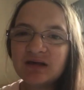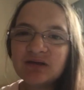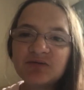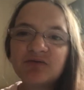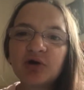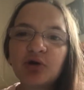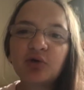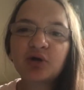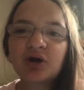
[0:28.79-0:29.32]

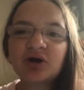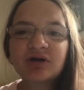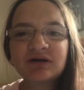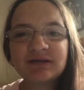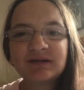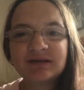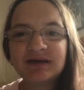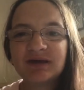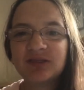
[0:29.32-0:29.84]
So
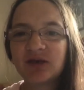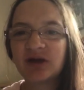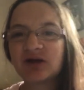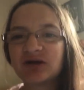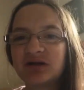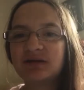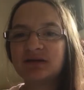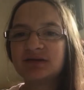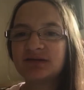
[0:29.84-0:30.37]
currently
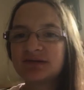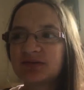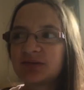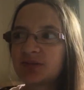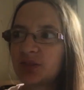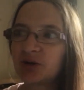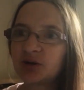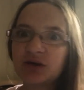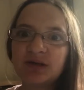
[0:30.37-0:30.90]
there is
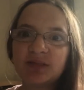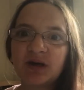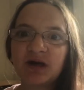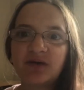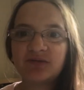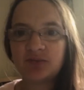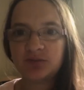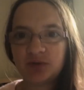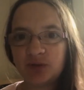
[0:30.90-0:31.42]

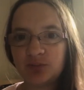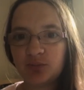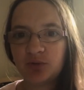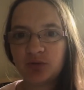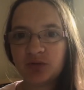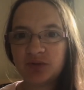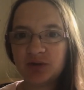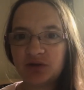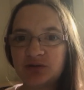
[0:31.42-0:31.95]
30,000
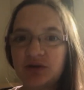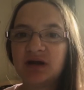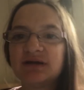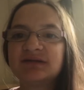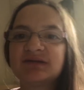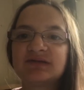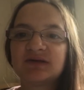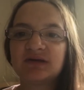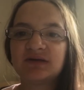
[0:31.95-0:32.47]
people in the
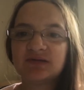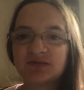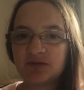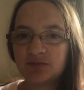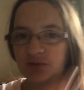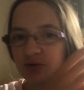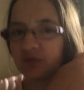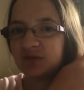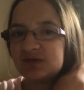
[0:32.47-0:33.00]
United States
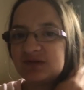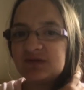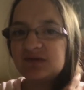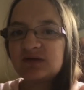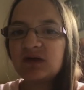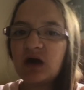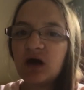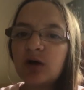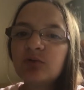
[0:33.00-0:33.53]
living with
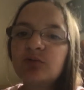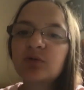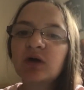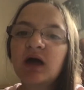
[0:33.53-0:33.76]
CF,